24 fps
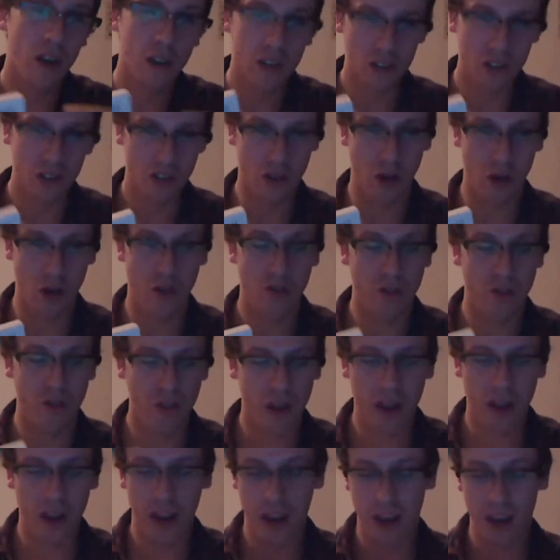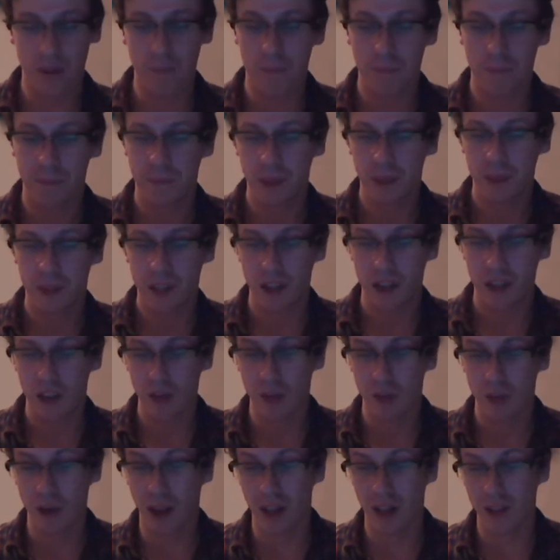stuff in it
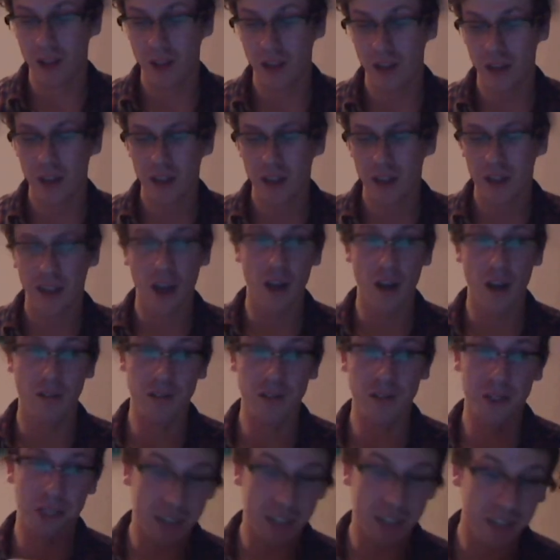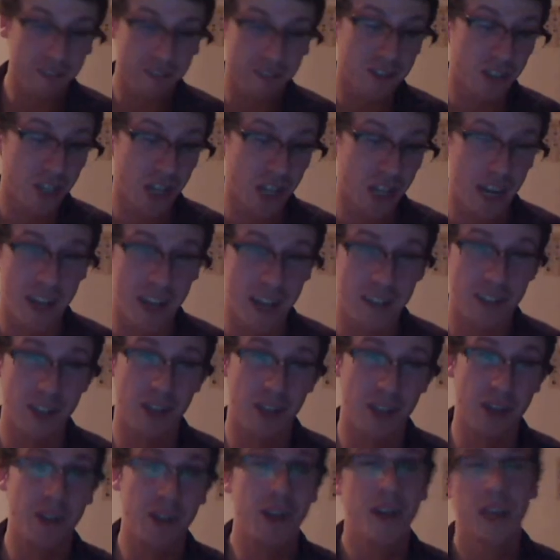as well. Like obviously you have to shake,
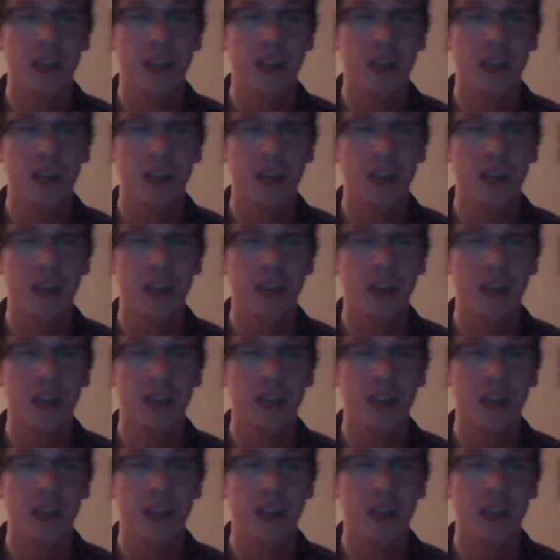so